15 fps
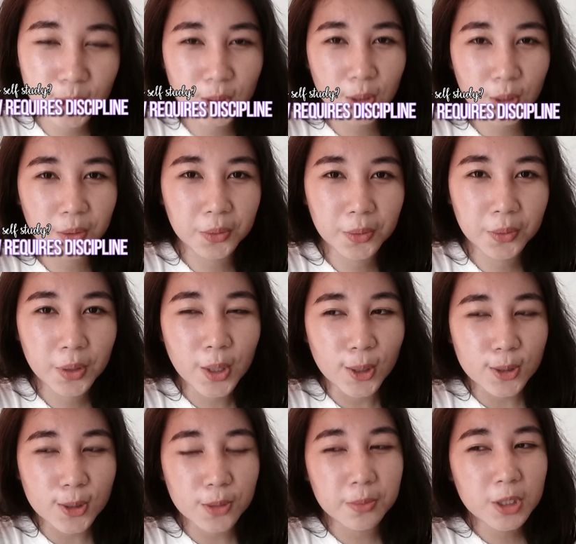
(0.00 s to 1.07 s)
too.
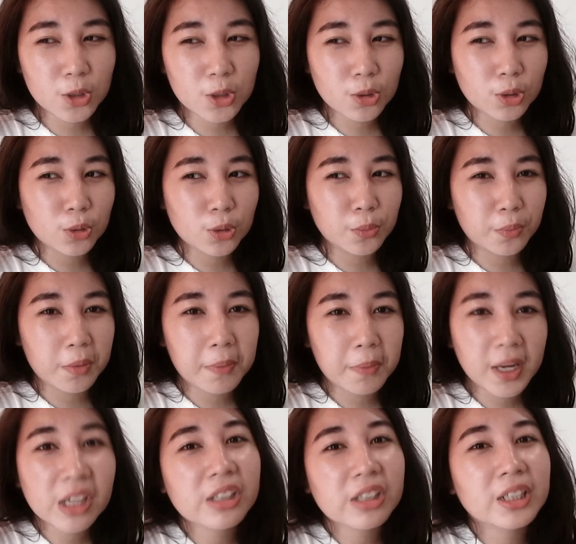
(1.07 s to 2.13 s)
So be sure to
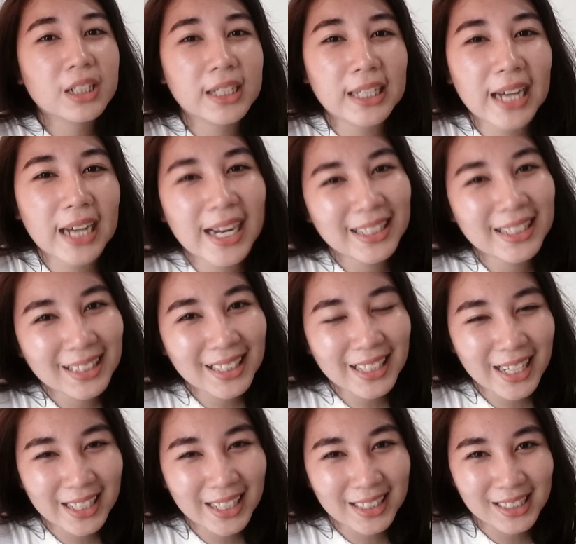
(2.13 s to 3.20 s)
prepare early. I
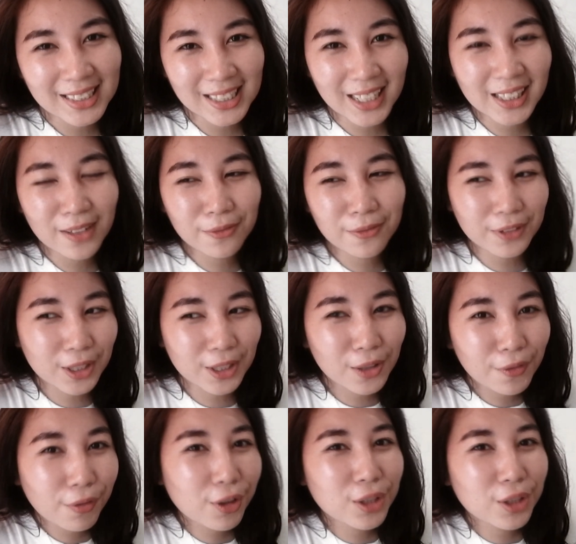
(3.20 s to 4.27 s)
think I got a
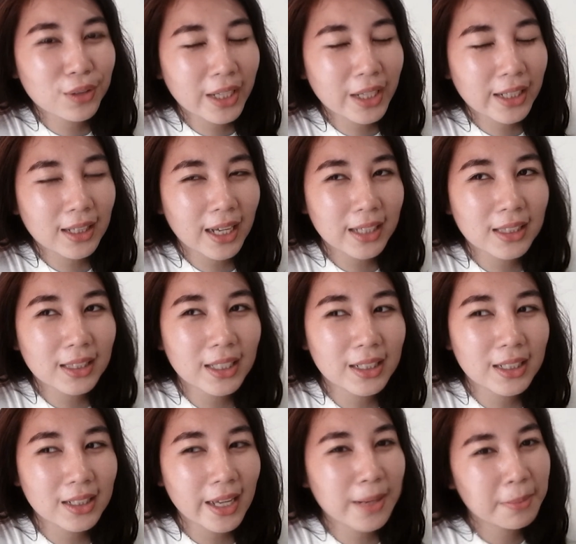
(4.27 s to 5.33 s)
video for you like that
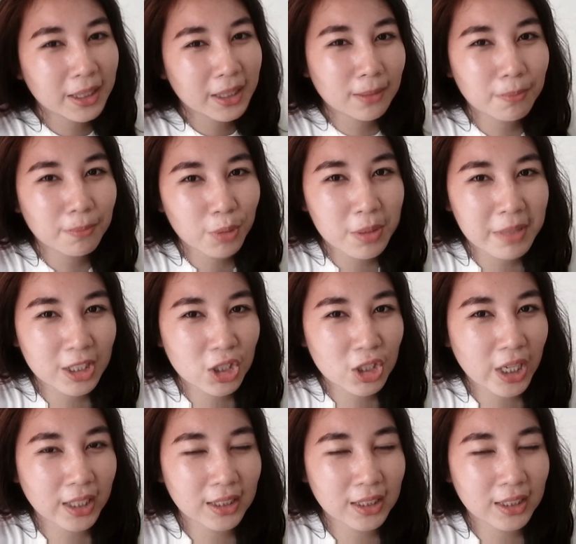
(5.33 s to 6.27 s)
in Nmat PREMED